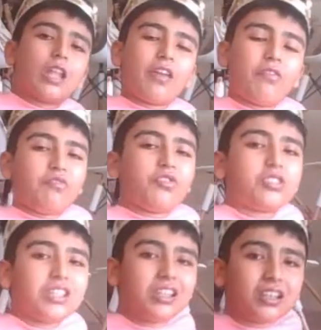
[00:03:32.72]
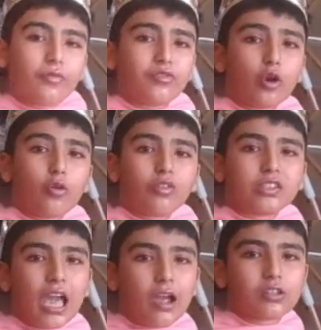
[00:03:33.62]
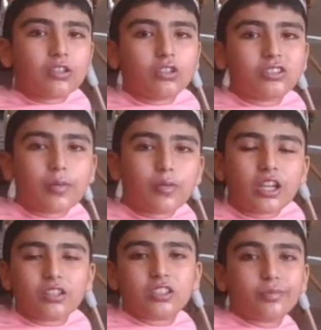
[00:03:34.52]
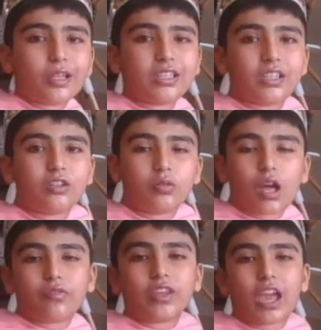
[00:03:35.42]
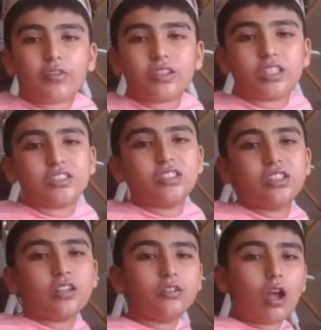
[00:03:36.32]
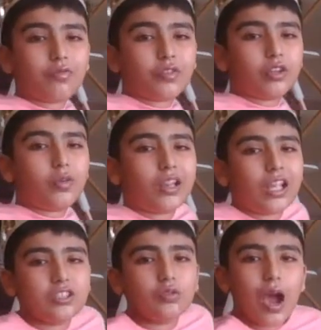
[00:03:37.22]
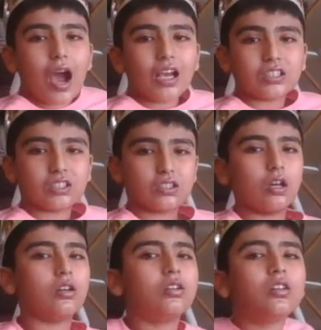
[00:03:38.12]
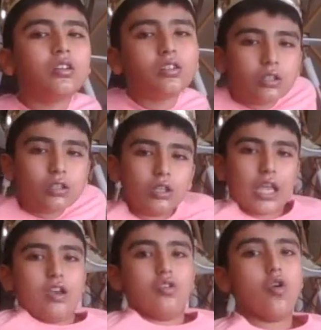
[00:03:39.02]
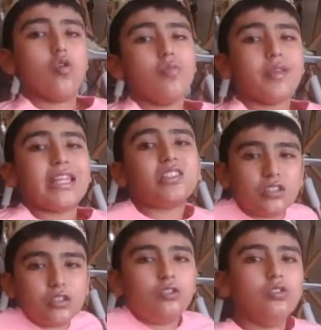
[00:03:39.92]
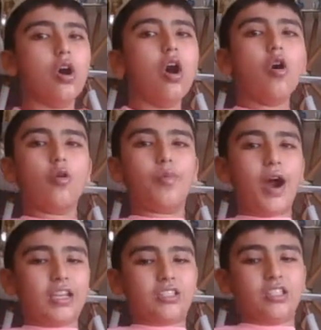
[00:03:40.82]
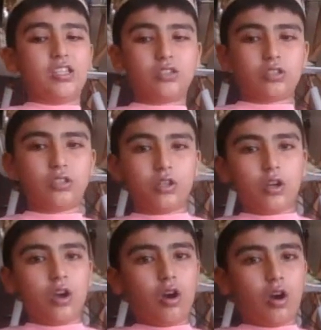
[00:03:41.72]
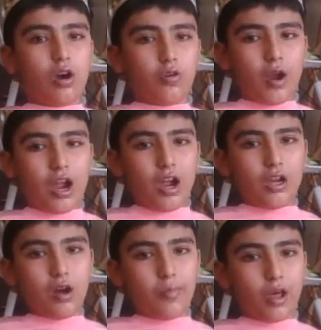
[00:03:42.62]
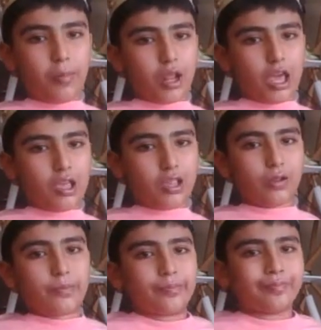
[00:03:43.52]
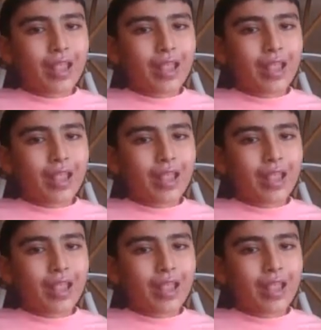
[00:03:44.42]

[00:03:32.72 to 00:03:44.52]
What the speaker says: like if you see a leftover carrot on someone else's plate and you love carrots, it's still not for you unless you ask. And no means no, Pisces. Alright, hubble hubble hey.